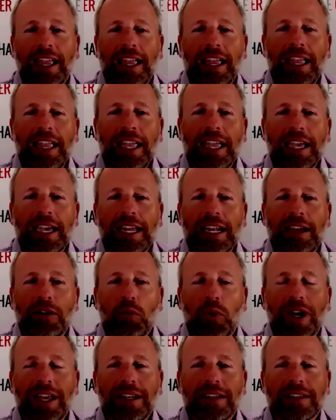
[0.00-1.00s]
And I
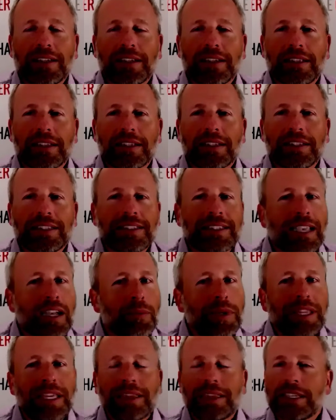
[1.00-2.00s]
went, tell
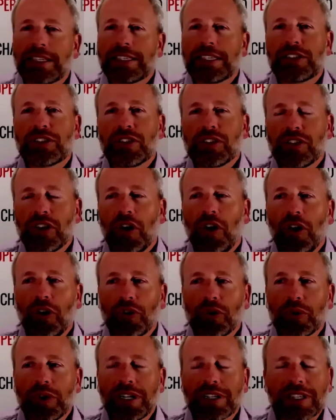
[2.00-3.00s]
me that this isn't all
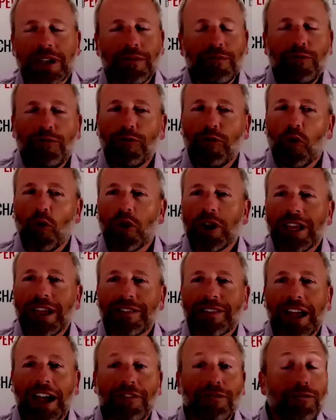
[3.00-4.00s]
there is. I'm 40.
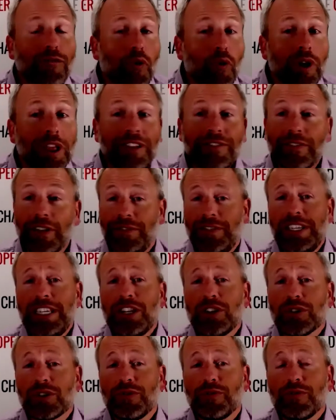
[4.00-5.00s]
I've got 40, 50
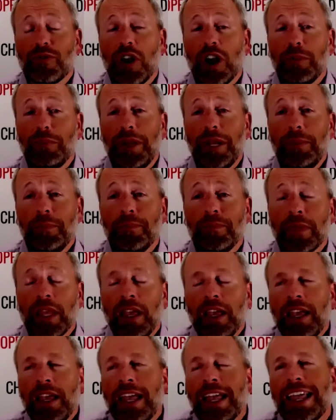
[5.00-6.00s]
years in front of me.
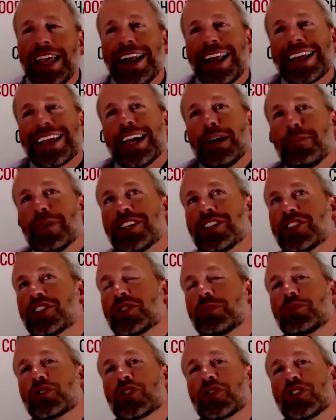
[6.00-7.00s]
And I kept on,
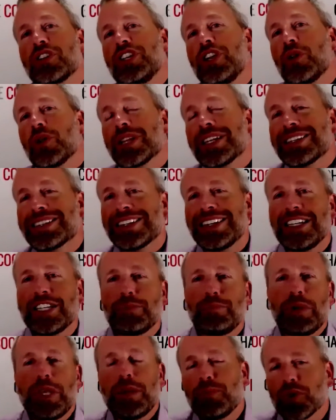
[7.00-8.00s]
listening
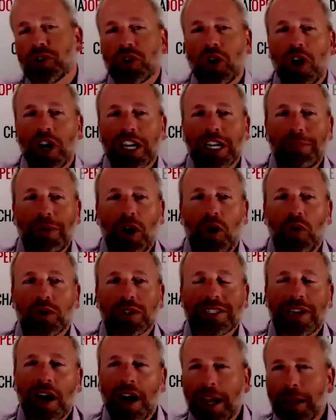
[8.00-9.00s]
to people talking
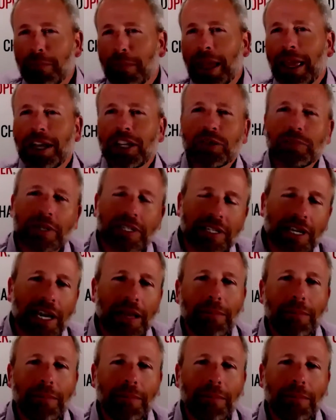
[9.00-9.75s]
about time management.